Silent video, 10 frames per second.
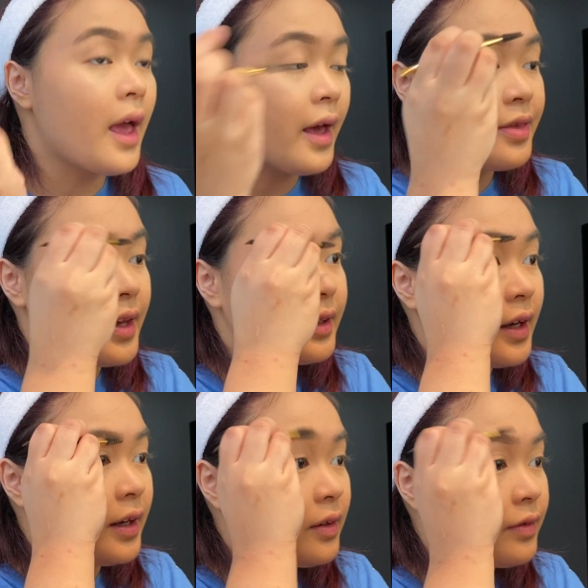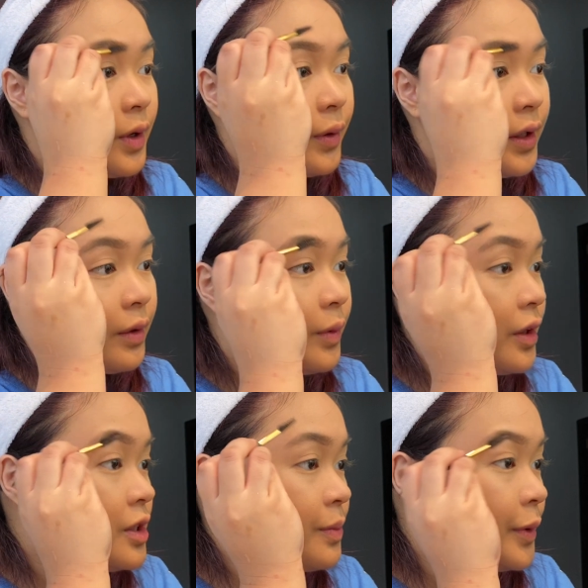And then kind of go in with
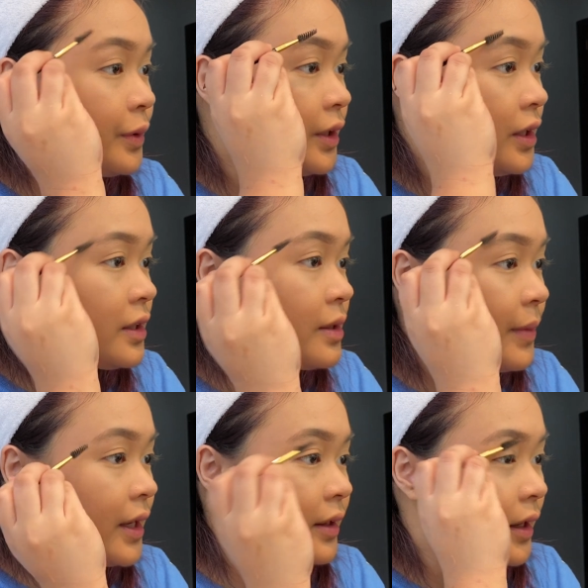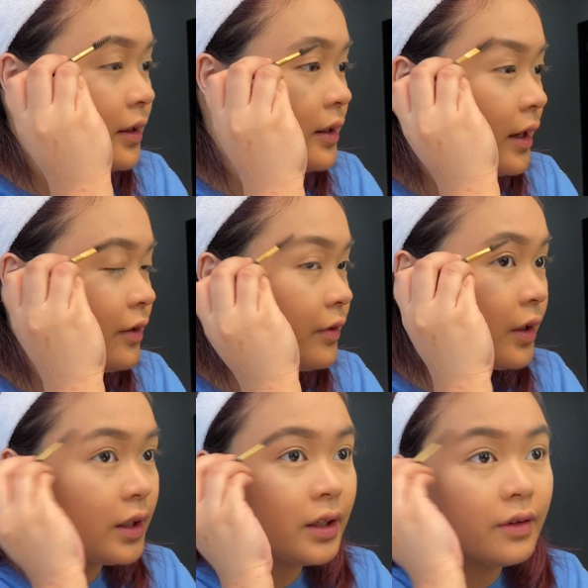the spoolie to make that kind of
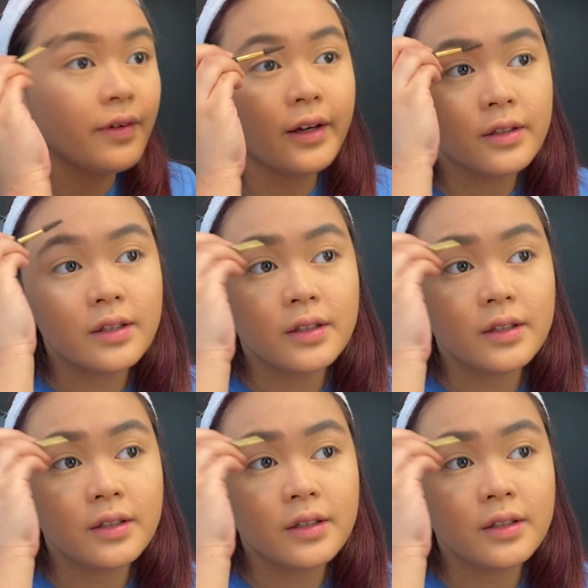gradient effect.